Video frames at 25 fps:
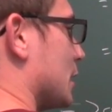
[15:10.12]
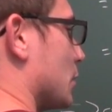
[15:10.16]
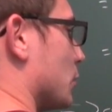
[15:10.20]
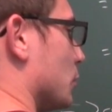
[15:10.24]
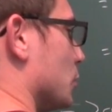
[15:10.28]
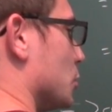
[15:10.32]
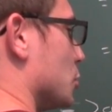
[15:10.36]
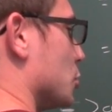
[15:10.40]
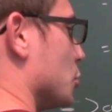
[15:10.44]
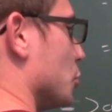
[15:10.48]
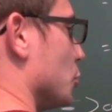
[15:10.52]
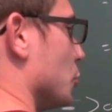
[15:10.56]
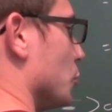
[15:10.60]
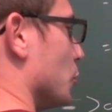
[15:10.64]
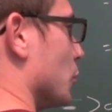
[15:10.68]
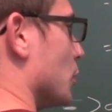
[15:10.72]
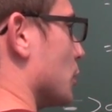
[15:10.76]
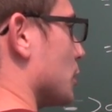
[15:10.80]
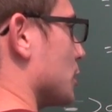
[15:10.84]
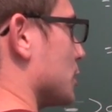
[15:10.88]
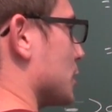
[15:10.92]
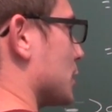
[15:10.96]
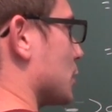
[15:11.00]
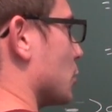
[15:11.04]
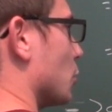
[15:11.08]
equal
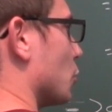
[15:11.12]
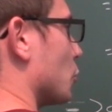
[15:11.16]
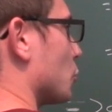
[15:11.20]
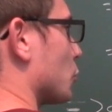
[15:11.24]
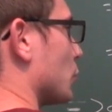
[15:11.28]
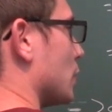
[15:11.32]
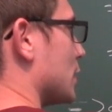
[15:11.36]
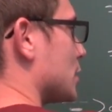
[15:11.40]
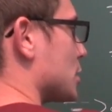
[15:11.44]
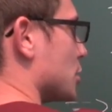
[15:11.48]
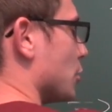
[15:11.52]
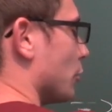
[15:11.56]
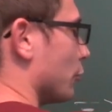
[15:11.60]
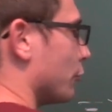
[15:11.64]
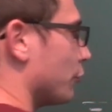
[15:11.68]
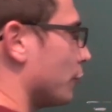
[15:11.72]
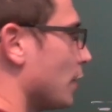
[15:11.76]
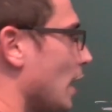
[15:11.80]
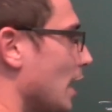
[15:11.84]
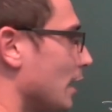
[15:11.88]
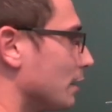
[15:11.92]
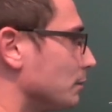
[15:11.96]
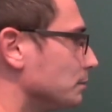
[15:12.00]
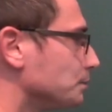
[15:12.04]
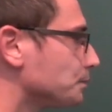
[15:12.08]
to the golden ratio
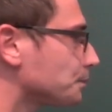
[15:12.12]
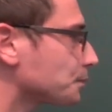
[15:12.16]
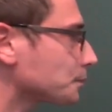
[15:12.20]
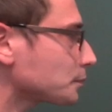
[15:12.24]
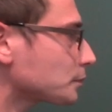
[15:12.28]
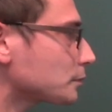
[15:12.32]
far.